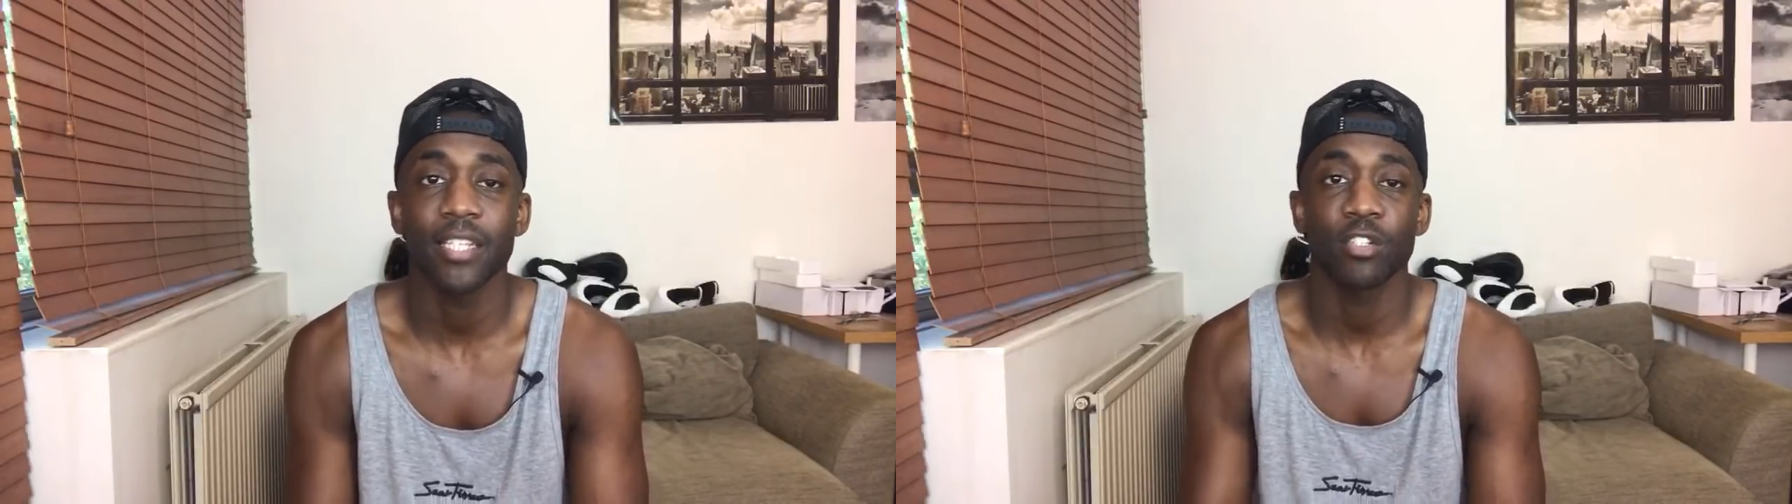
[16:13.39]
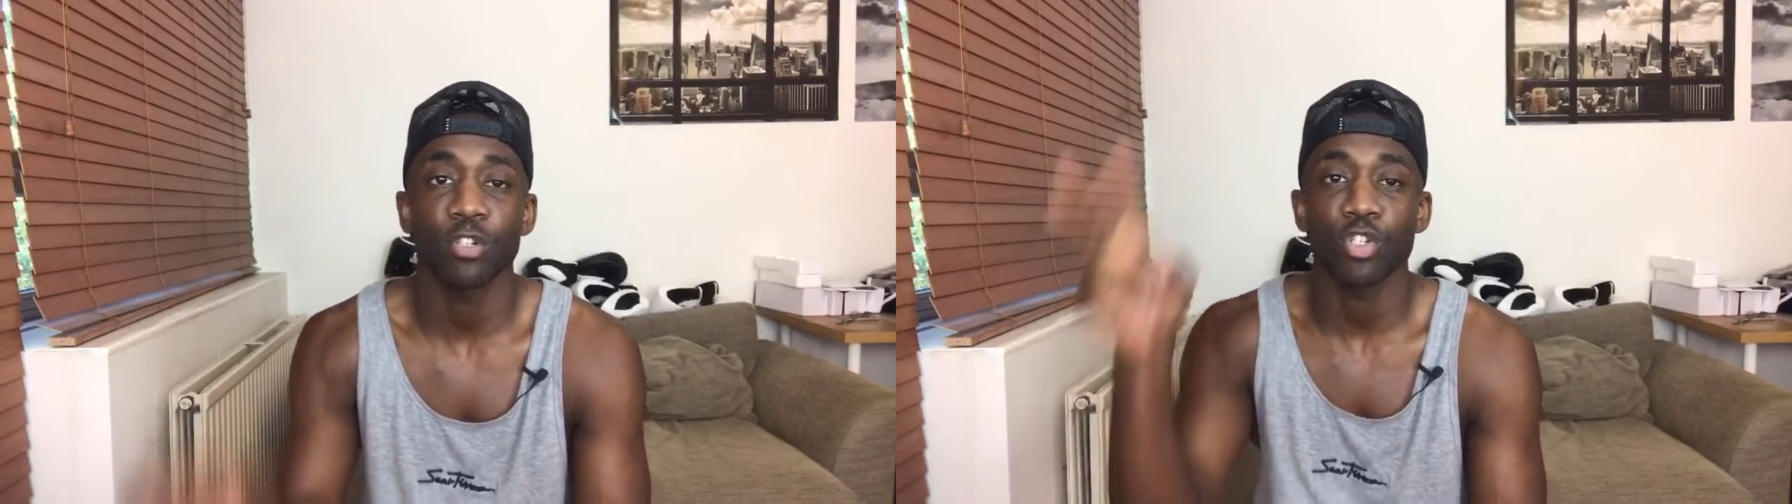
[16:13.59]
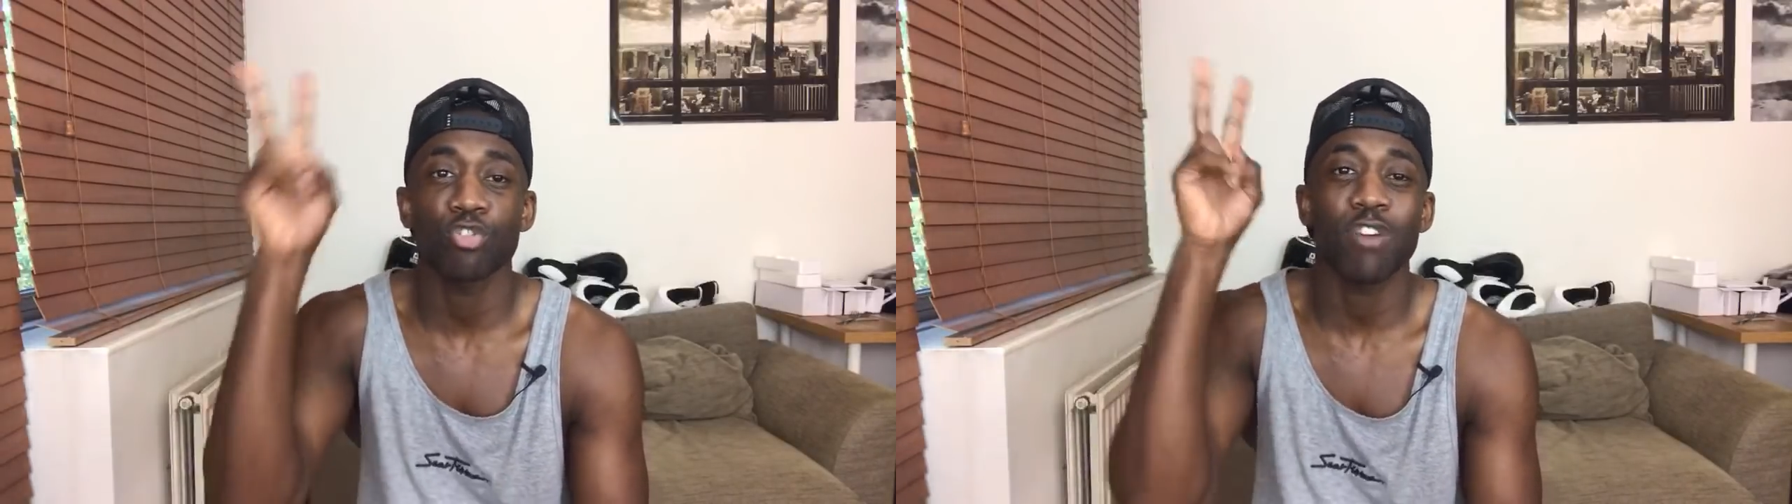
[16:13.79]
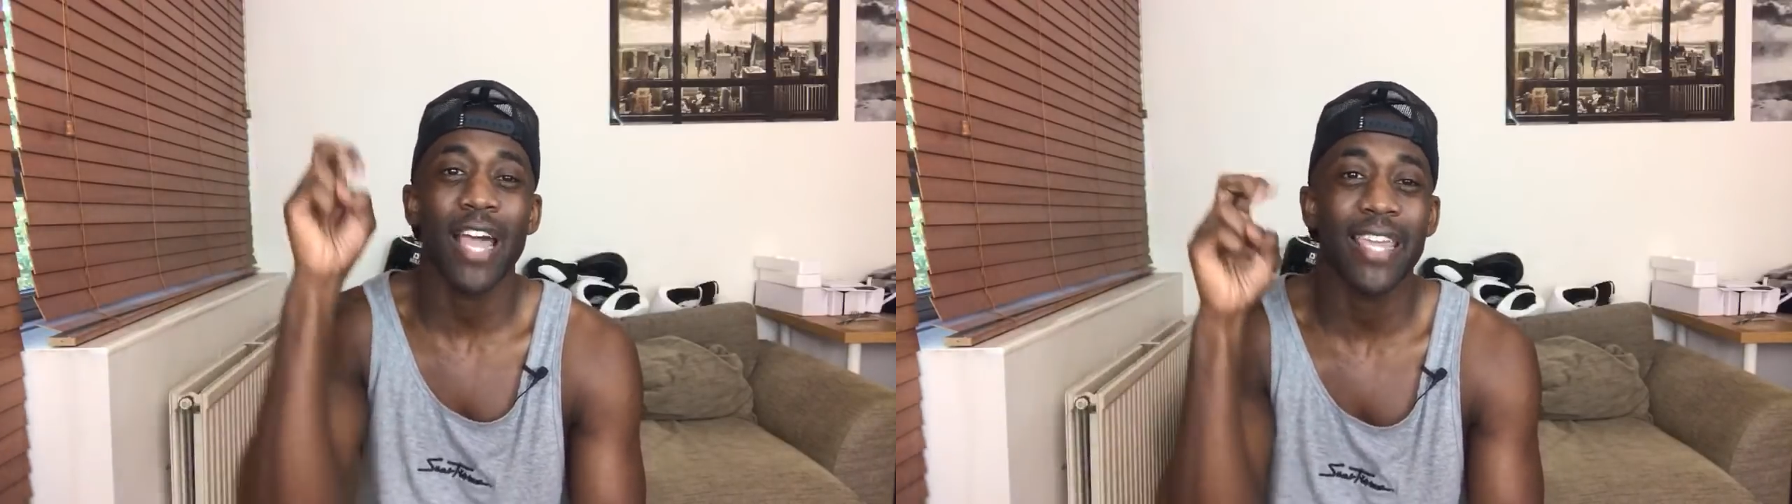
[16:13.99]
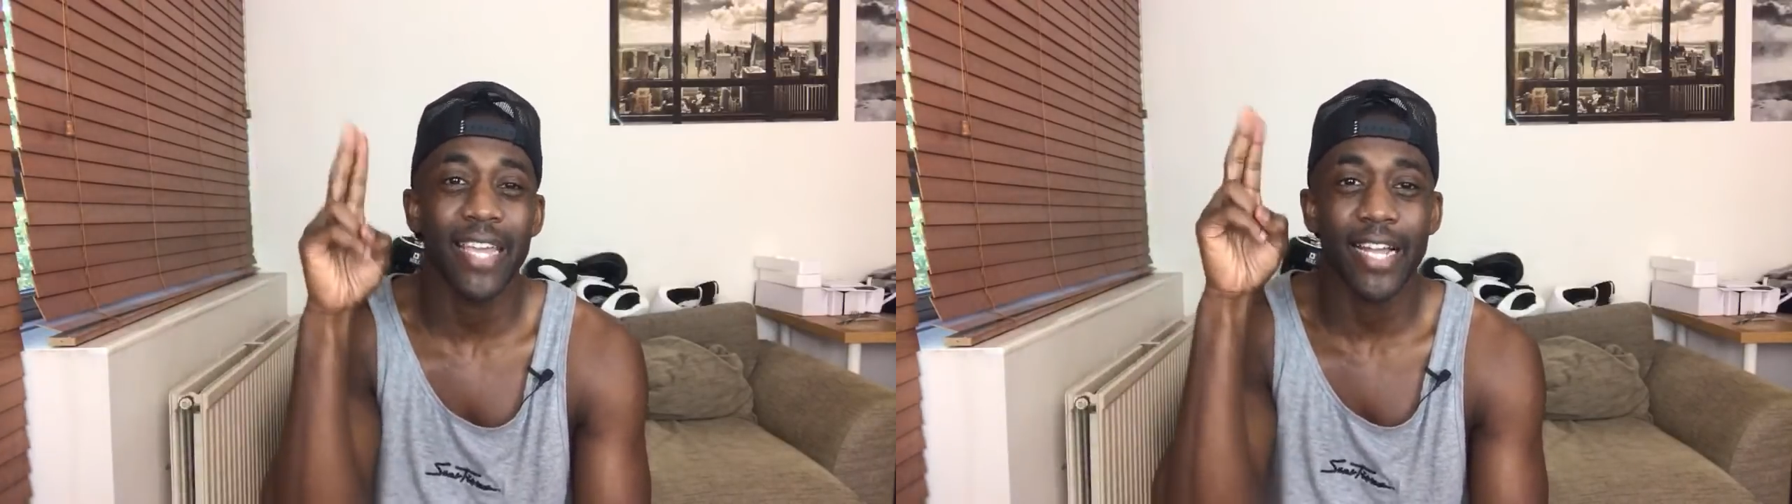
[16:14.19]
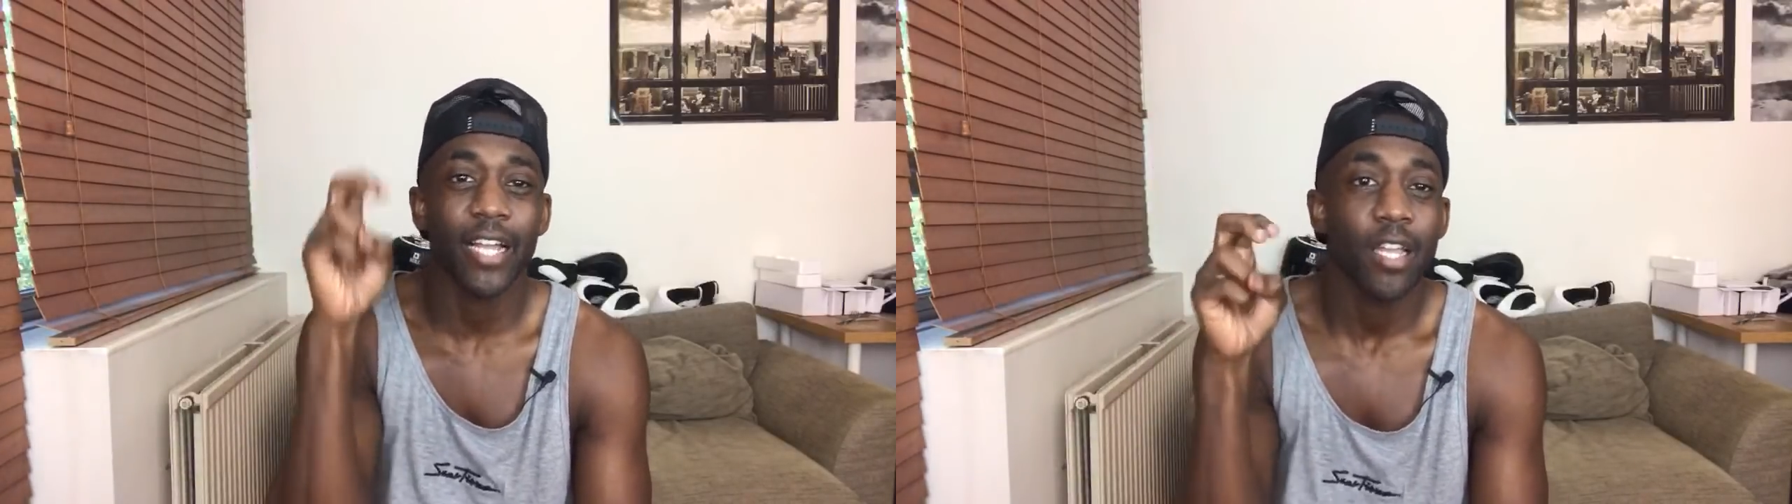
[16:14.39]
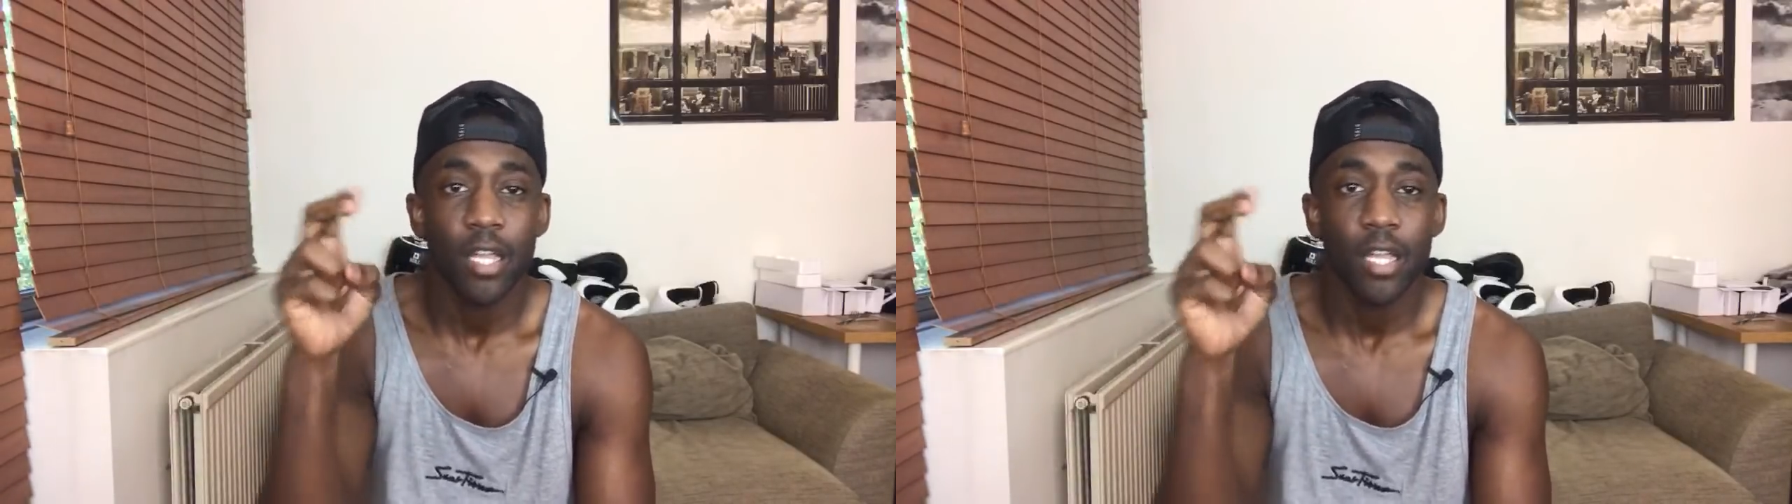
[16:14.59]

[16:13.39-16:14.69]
he's not trying.